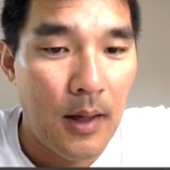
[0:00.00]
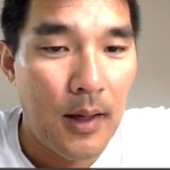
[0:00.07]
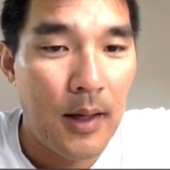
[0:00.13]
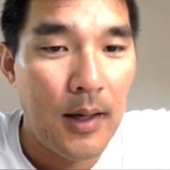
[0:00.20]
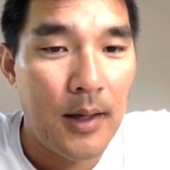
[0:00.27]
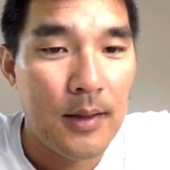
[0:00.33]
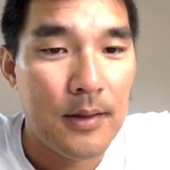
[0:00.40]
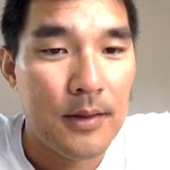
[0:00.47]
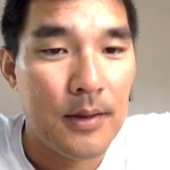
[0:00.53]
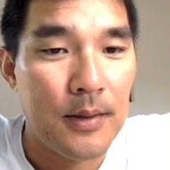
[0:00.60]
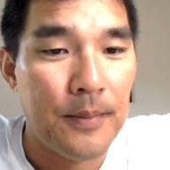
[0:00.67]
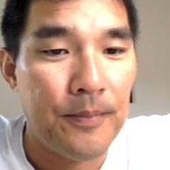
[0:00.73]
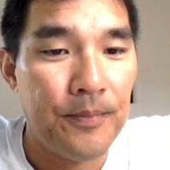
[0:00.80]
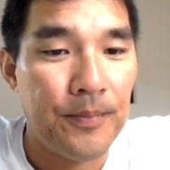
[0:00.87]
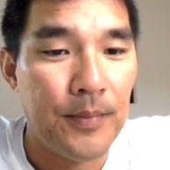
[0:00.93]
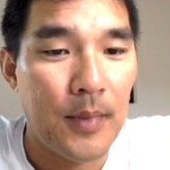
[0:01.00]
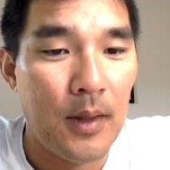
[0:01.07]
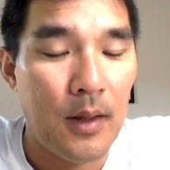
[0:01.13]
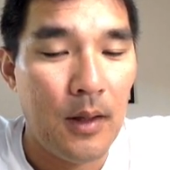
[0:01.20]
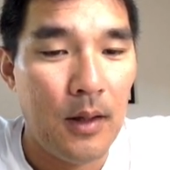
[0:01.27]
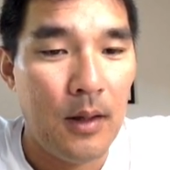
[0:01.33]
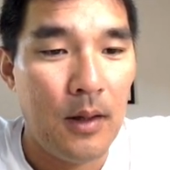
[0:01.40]
and
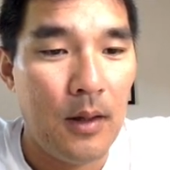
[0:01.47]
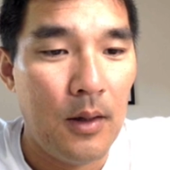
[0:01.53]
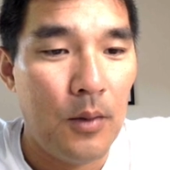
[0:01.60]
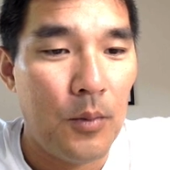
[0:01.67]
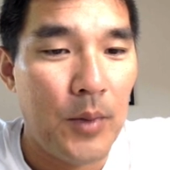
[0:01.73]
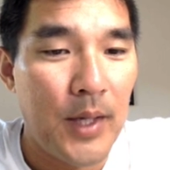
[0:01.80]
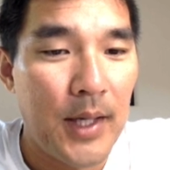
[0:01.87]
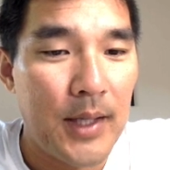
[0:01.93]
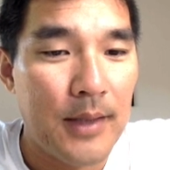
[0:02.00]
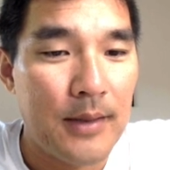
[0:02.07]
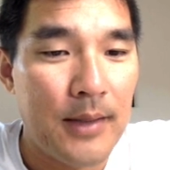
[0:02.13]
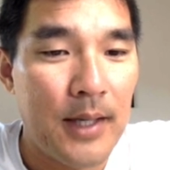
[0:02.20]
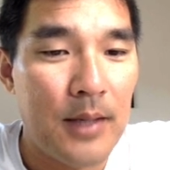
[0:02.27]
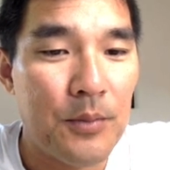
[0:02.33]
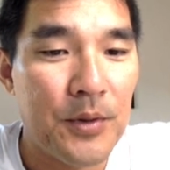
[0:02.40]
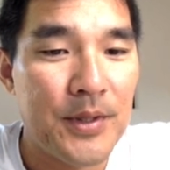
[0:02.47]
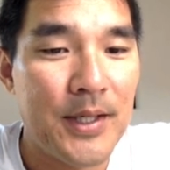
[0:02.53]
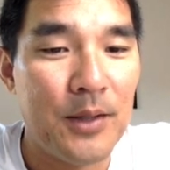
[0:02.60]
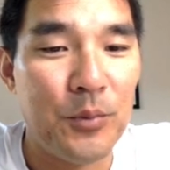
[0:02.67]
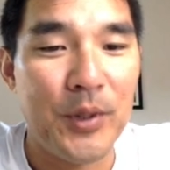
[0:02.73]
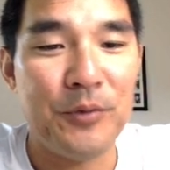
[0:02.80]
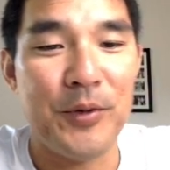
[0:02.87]
we had a
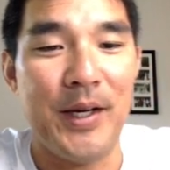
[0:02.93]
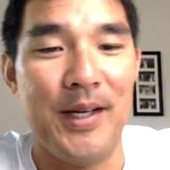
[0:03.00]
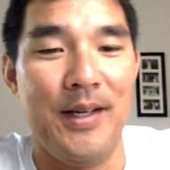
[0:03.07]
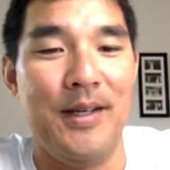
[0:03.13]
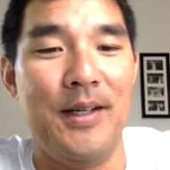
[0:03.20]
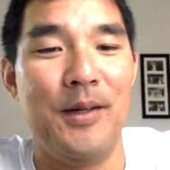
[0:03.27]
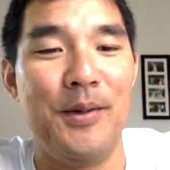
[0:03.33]
10% win rate.